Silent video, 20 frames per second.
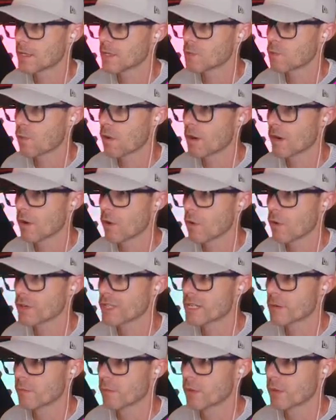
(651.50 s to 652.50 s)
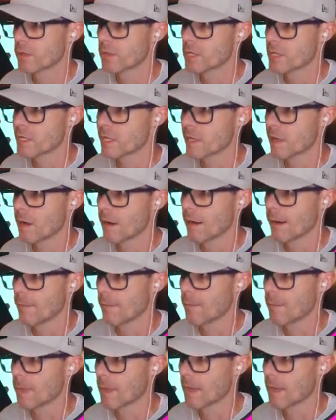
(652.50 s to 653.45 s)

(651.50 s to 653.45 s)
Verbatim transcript: is one awesome looking slime.